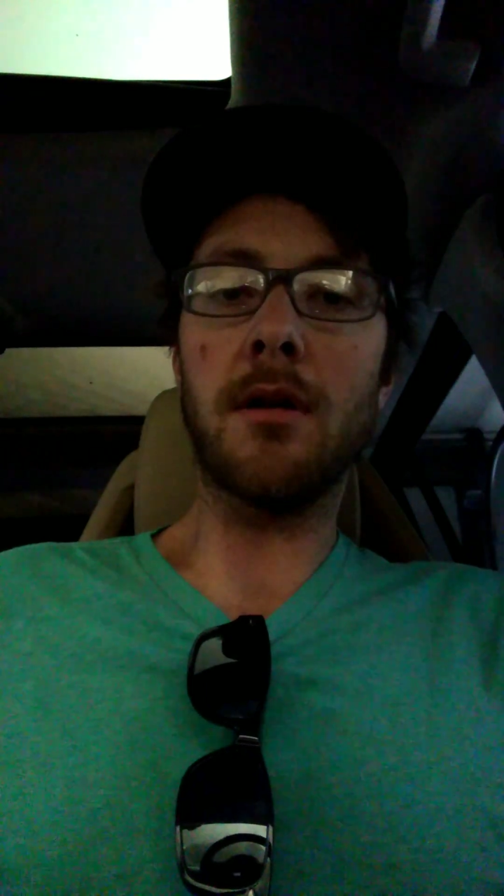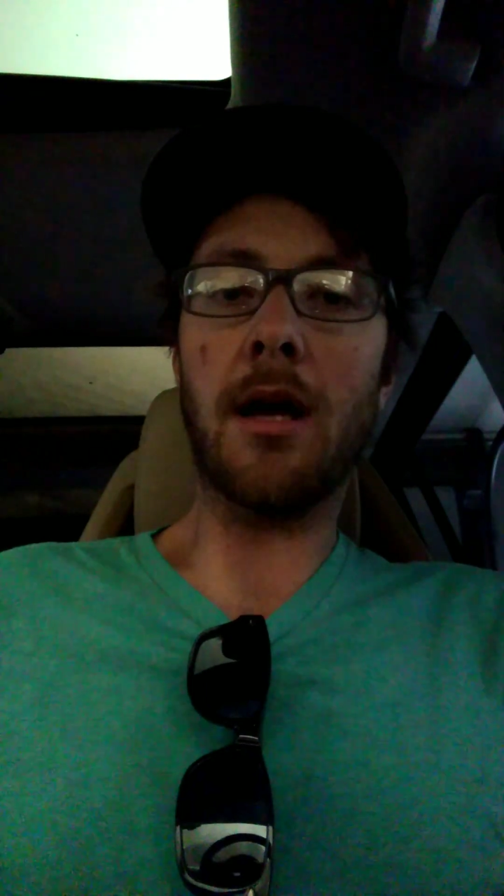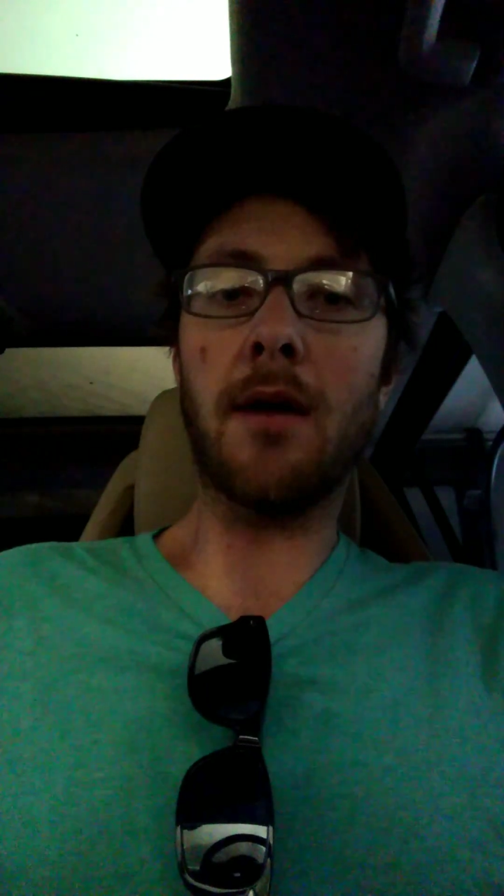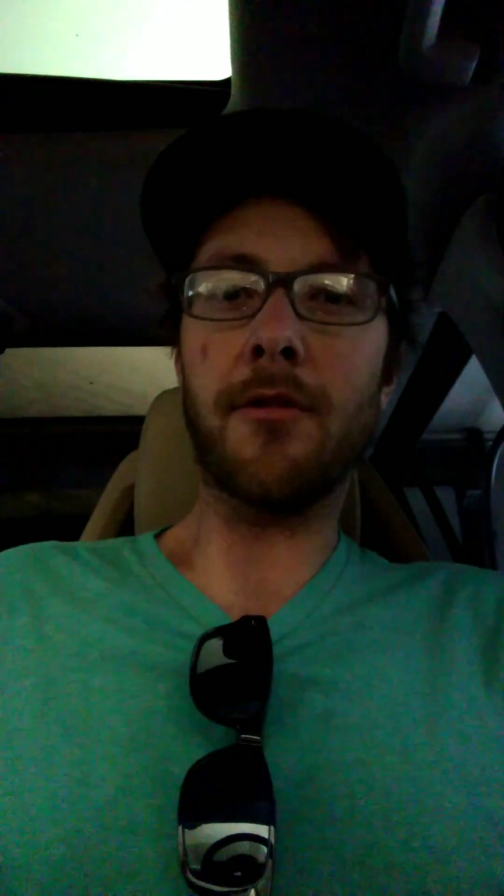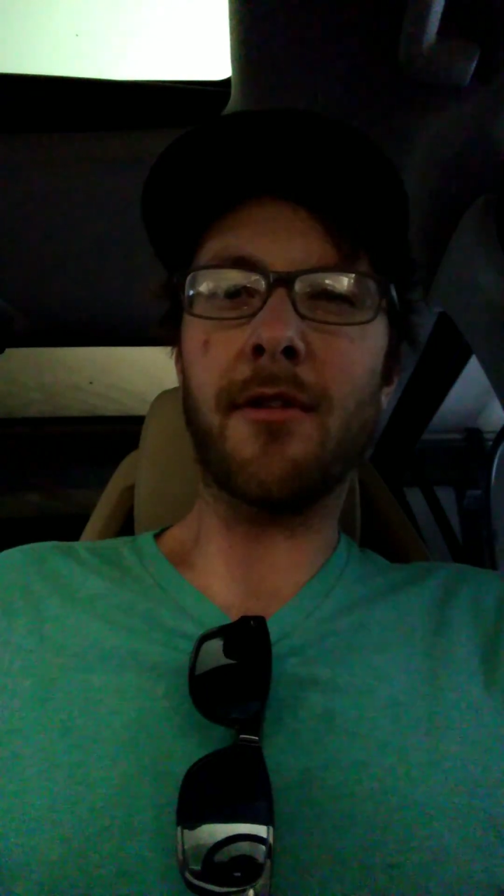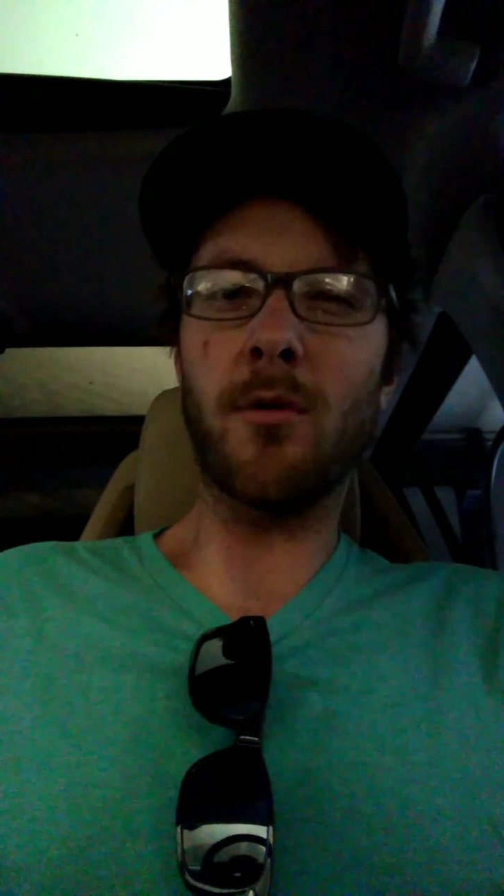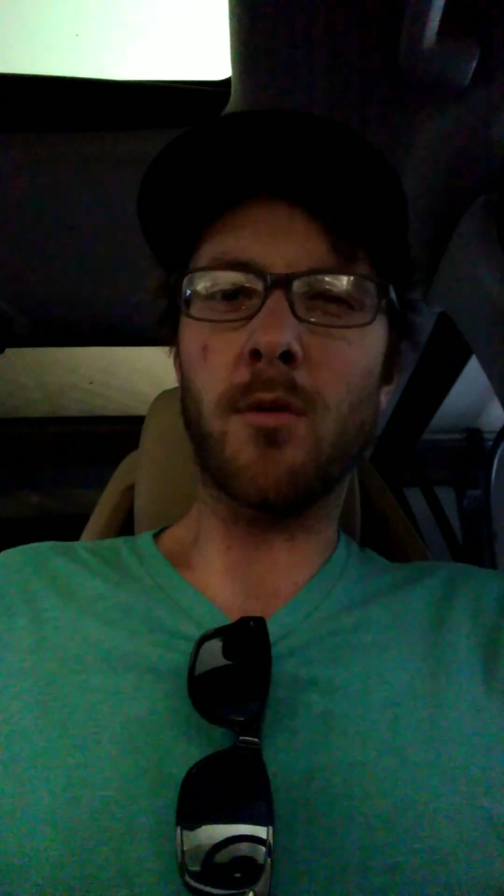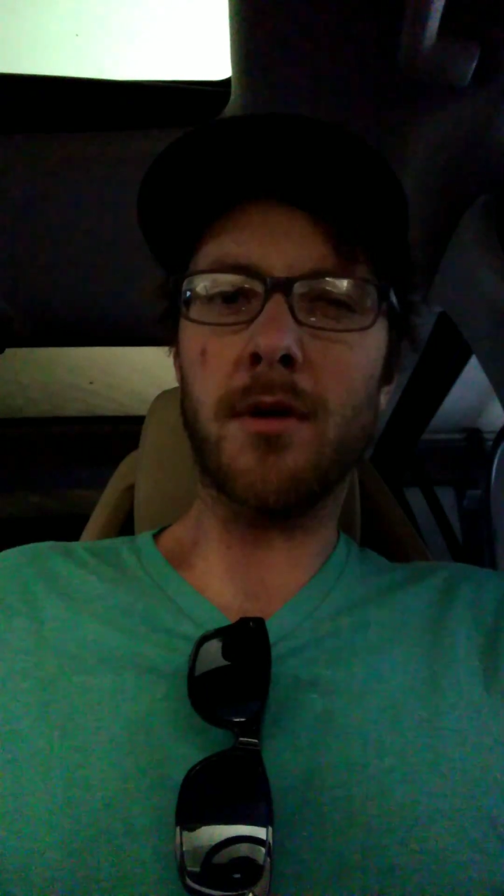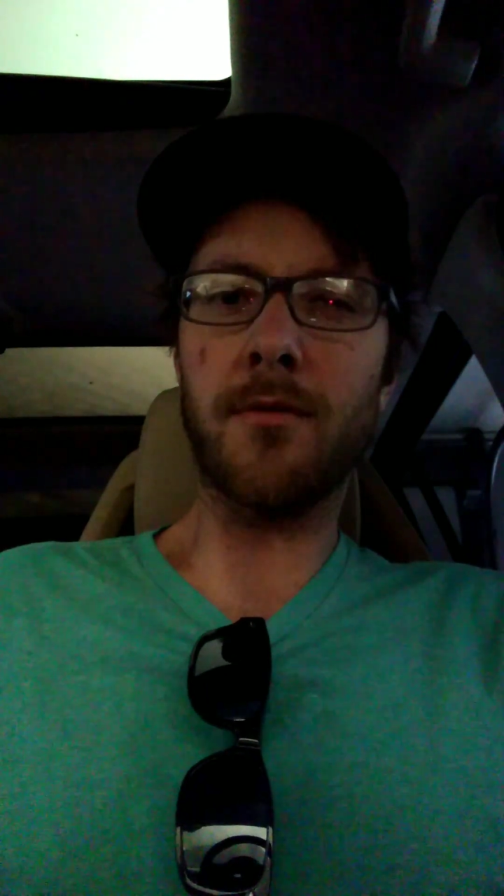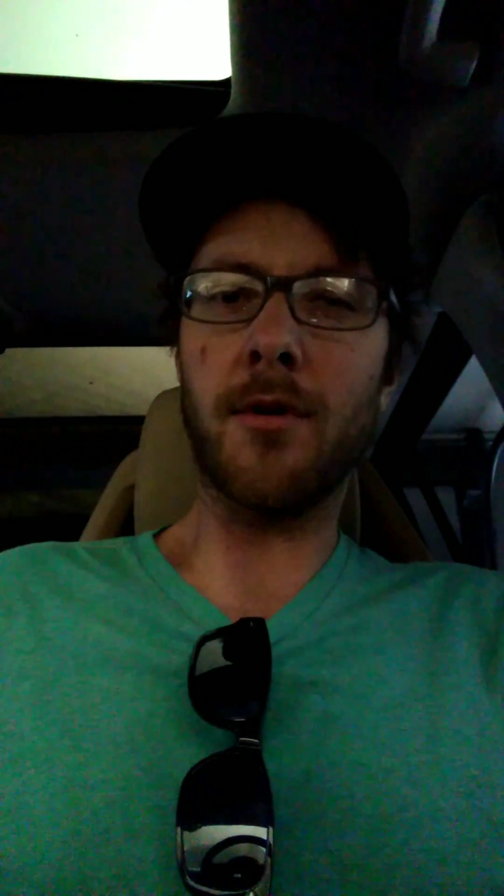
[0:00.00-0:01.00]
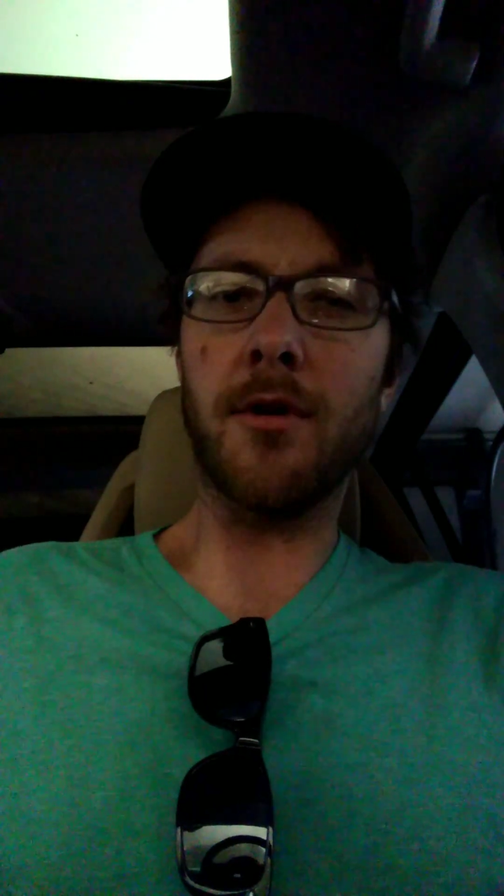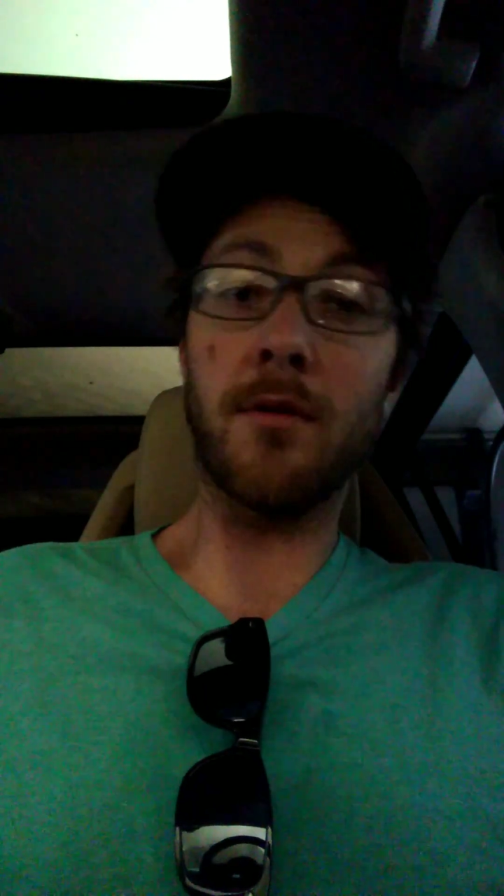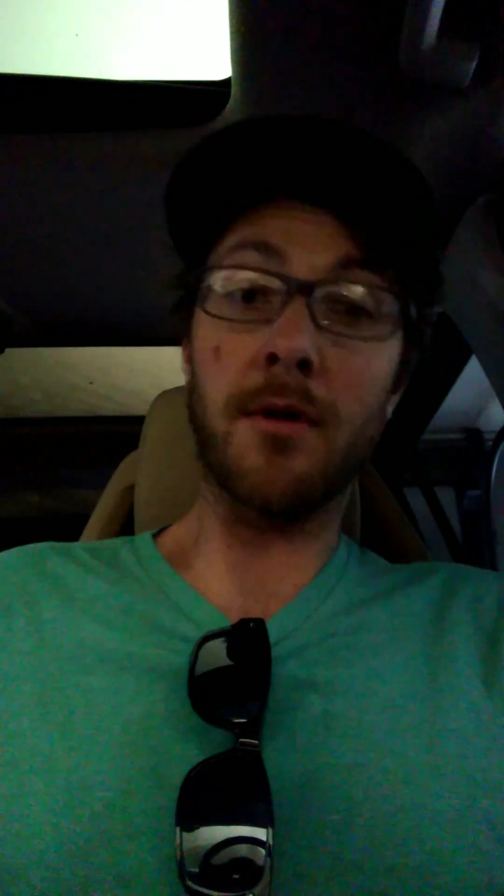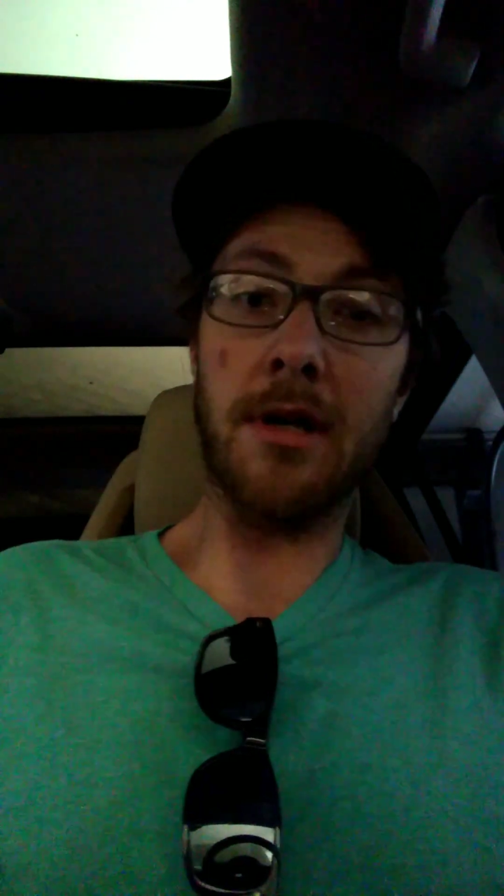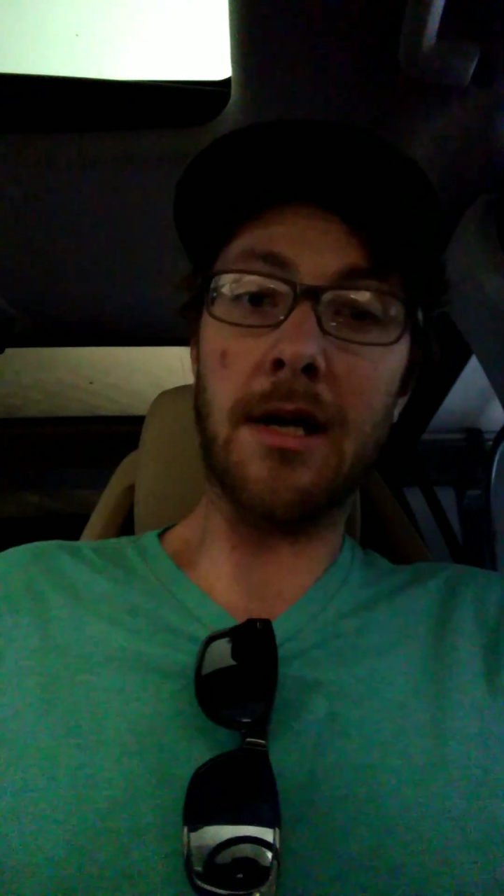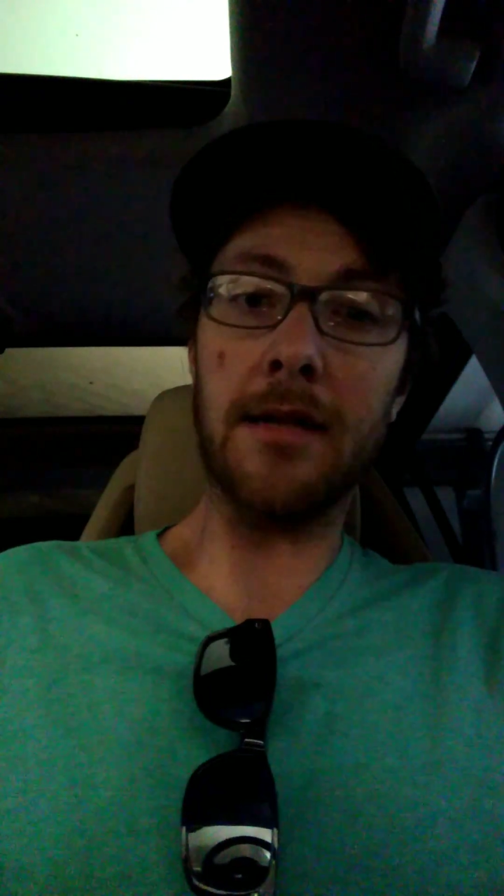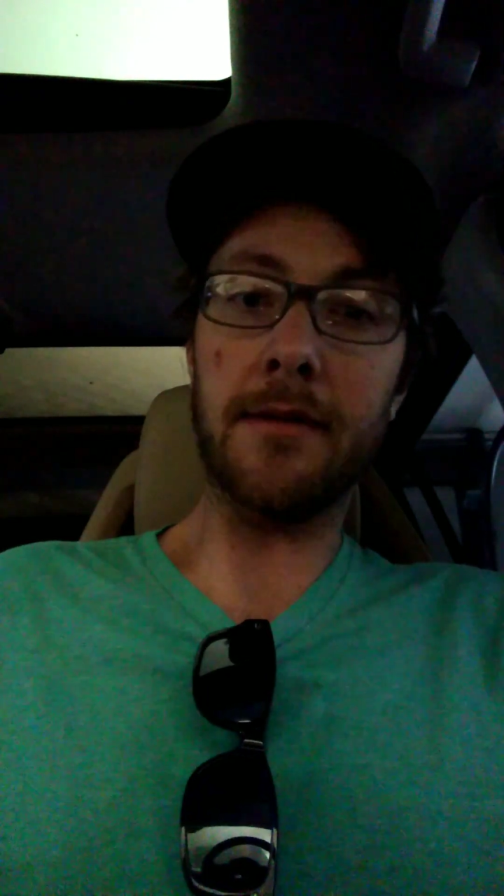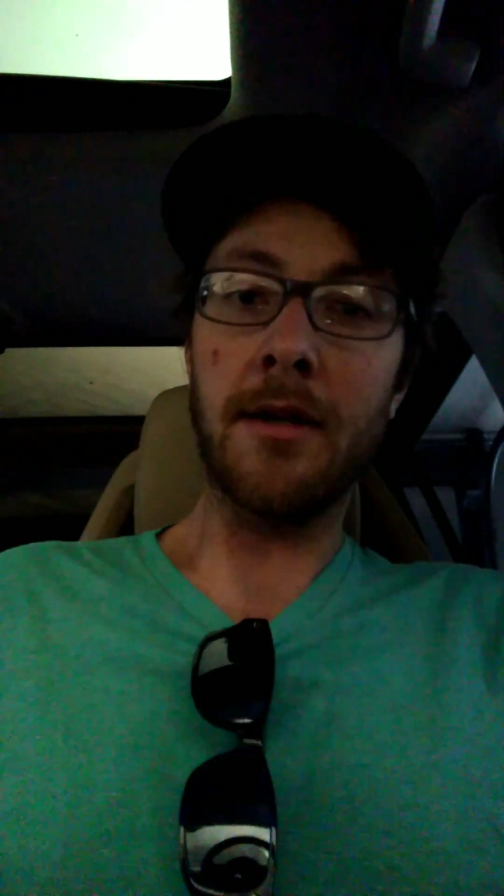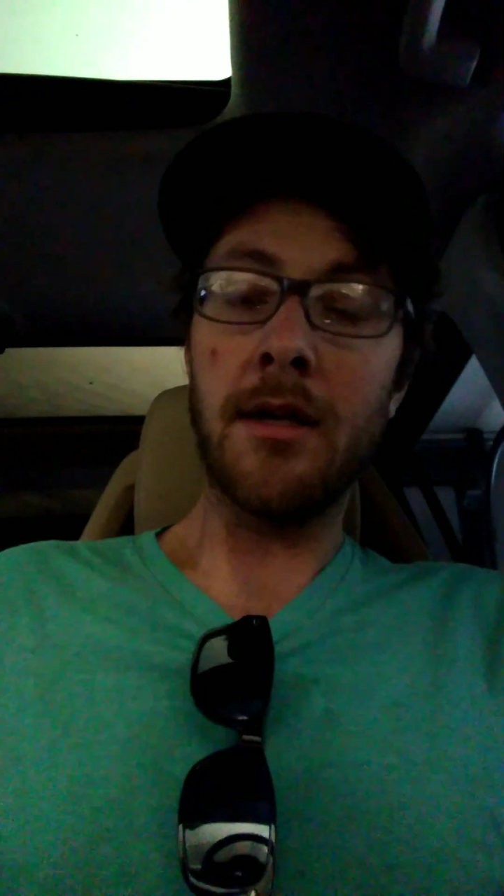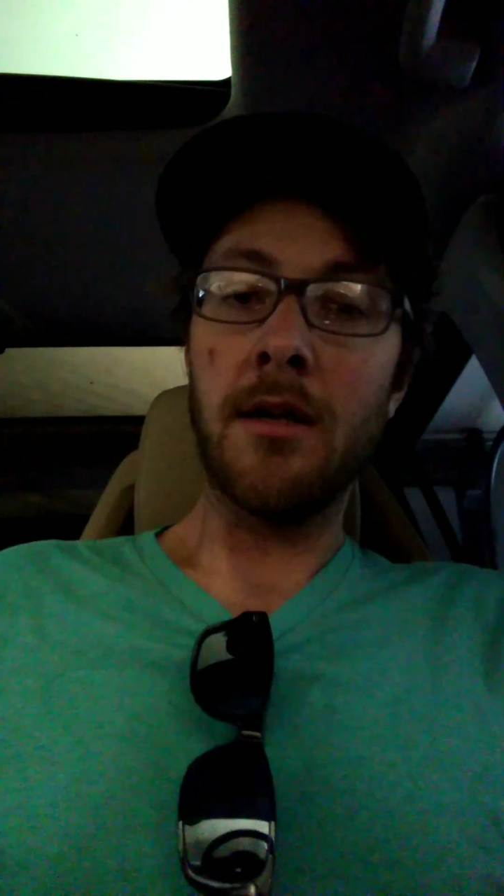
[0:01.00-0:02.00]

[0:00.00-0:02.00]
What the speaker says: how it's going to work for you or not